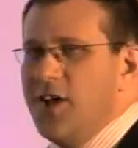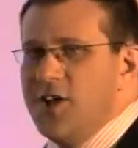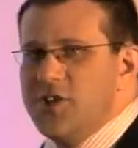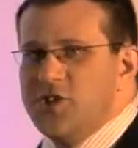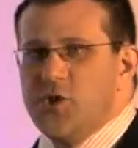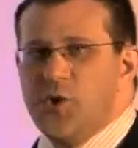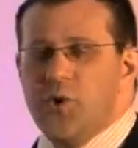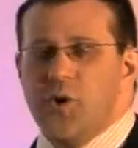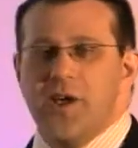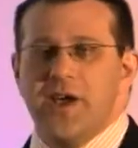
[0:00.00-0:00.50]

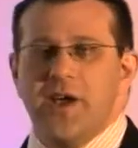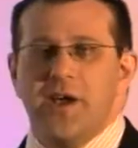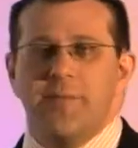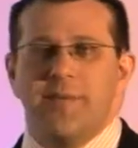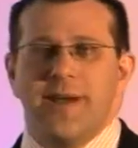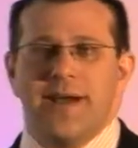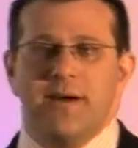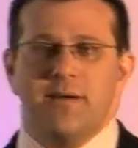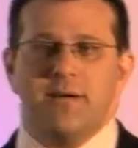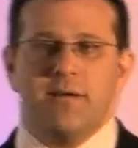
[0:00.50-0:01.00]
talking
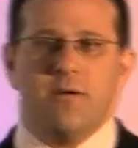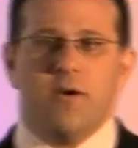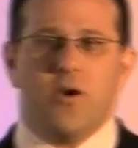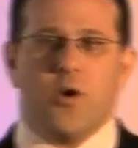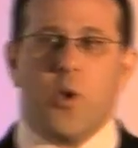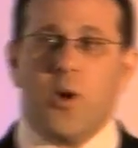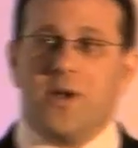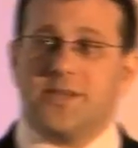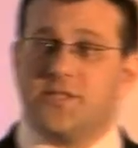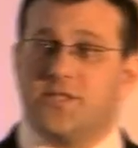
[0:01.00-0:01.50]
about
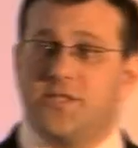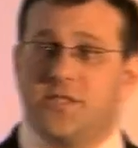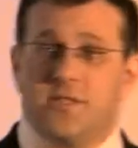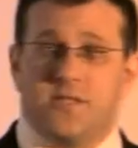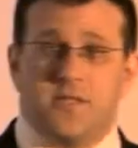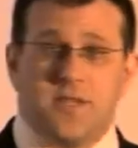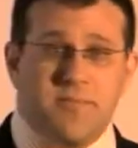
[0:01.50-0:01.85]
questions.